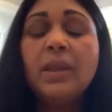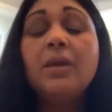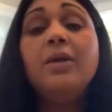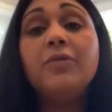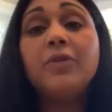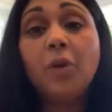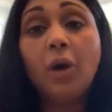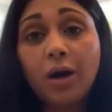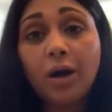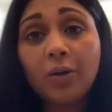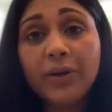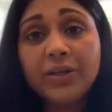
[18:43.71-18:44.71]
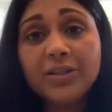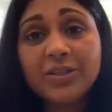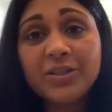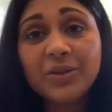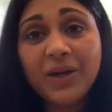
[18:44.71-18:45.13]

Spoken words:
If you are going to do